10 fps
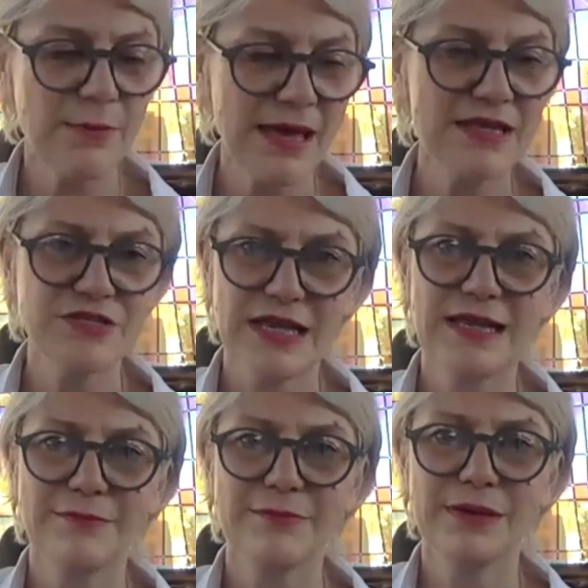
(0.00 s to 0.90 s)

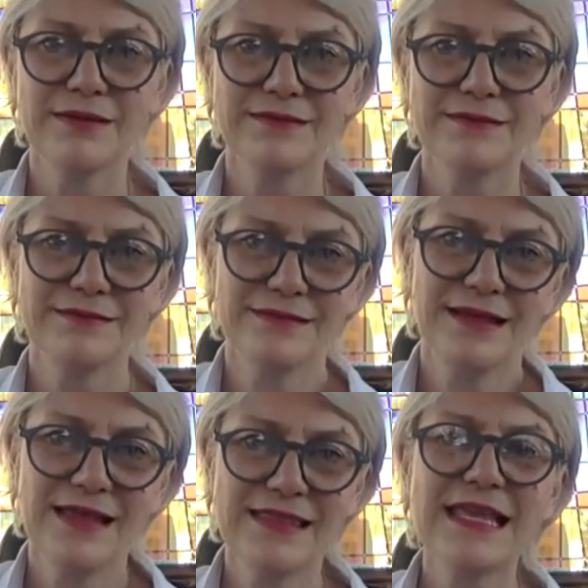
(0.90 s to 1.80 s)
managing, but
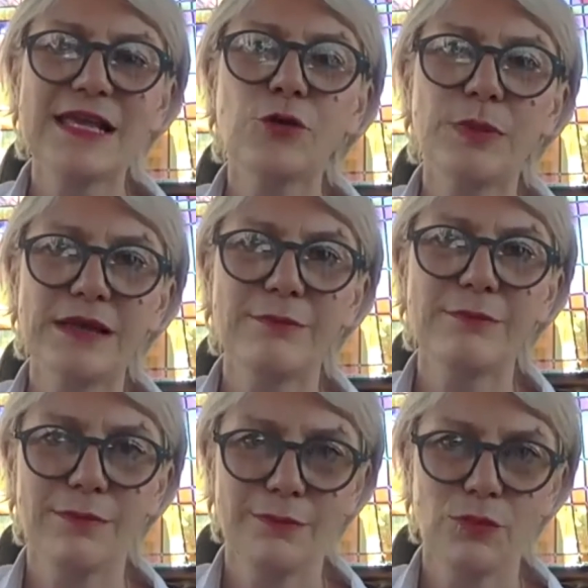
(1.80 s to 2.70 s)
I think he'll be
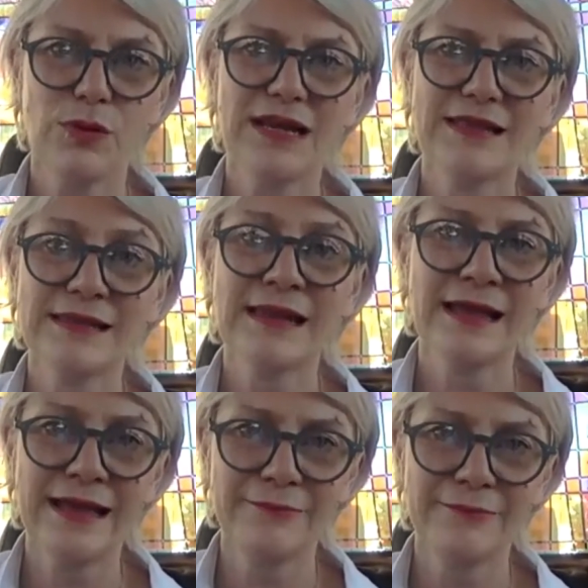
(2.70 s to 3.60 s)
more glad than I
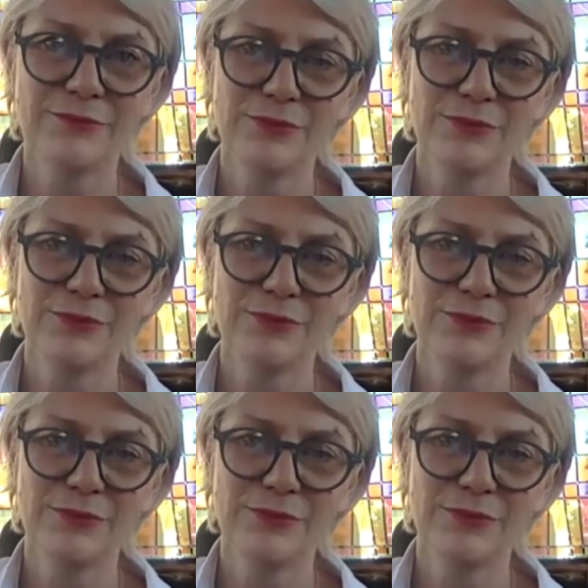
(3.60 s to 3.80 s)
am.